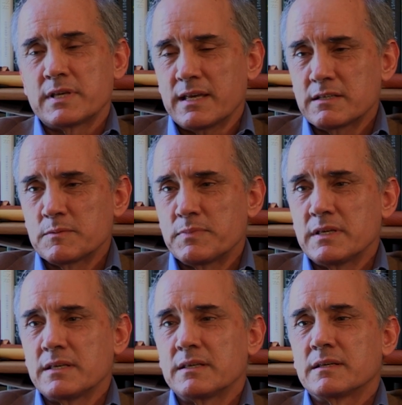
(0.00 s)
tend to
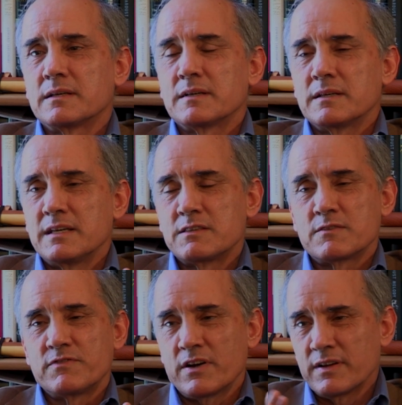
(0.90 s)
be
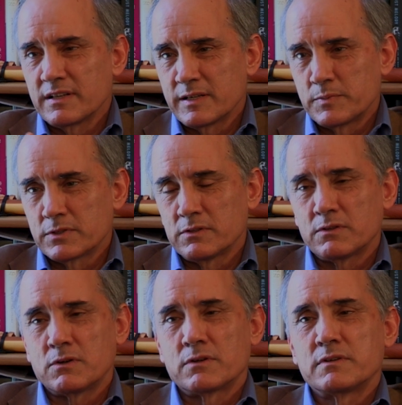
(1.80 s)
either very liberal
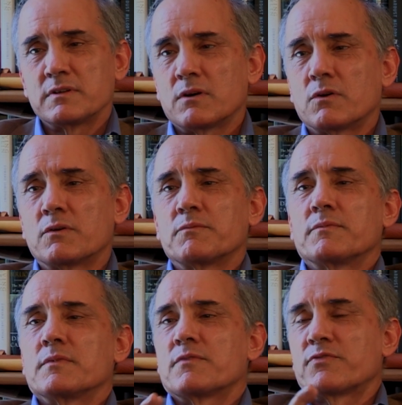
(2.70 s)
or, or
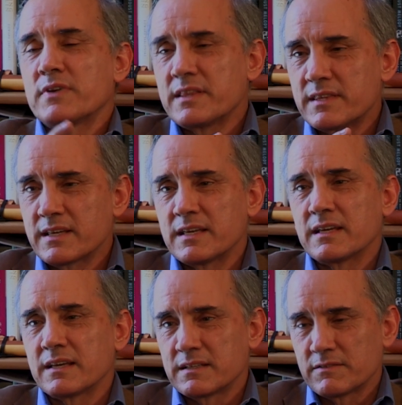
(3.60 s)
free
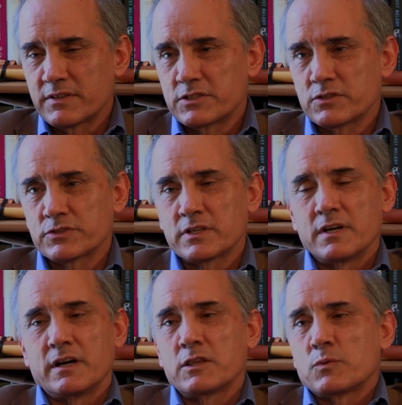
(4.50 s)
thinking individuals.
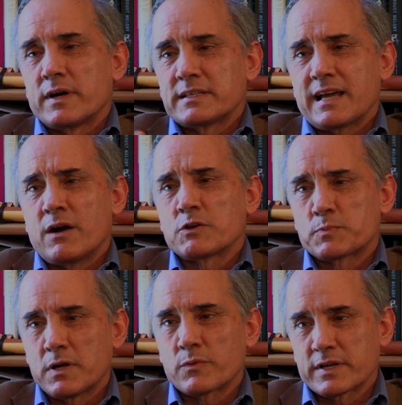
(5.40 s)
Otherwise, how is
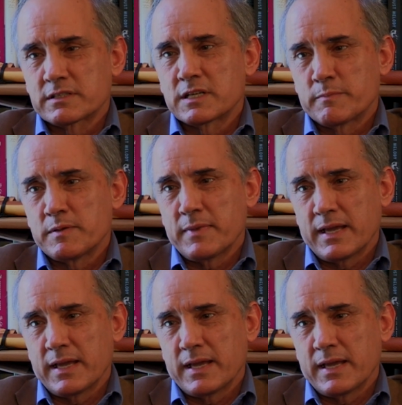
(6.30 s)
progress going to be